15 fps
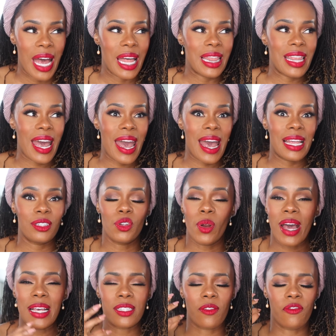that, you know,
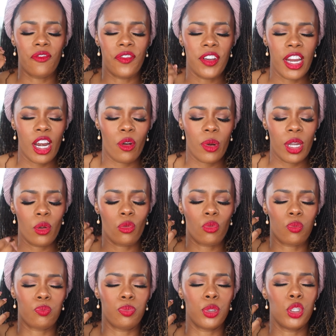has a very
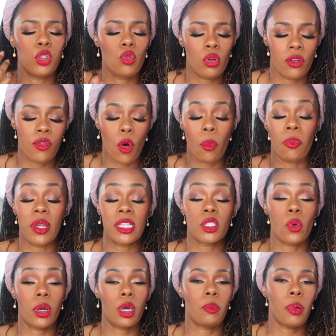beautiful
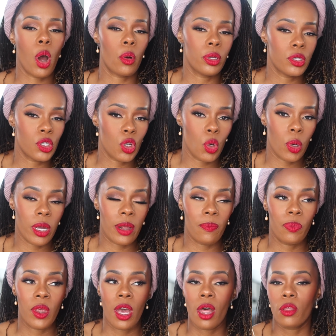benzoin component to it,
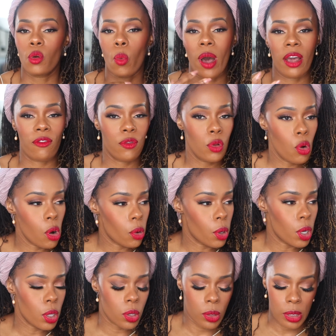the white
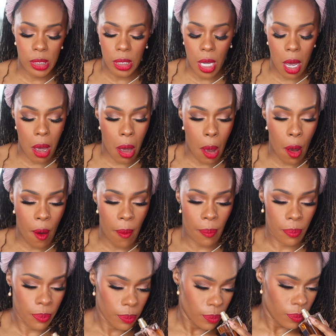florals,
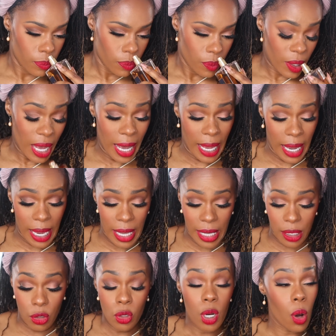
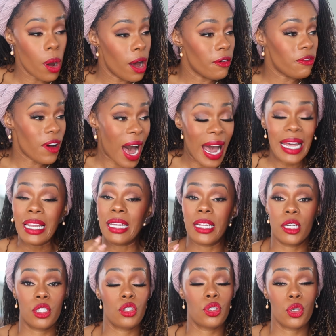and, you know, a
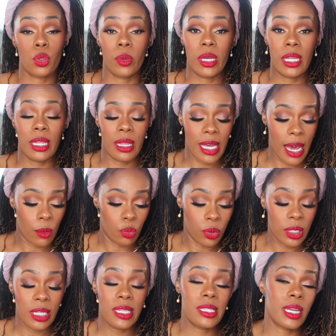violet to it that
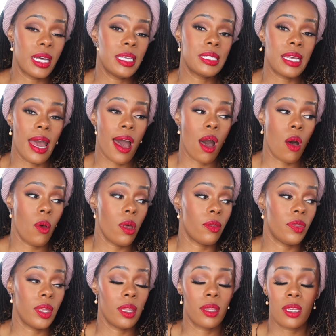really stands out,
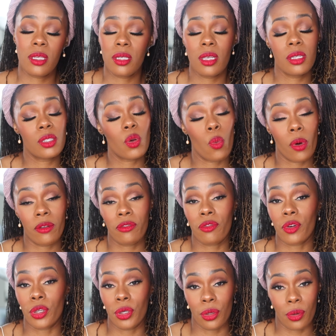then this is the one
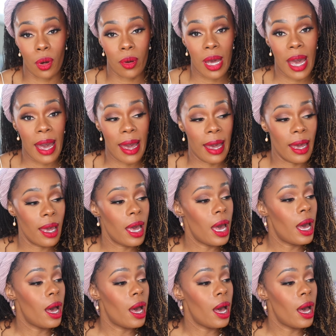for you, okay?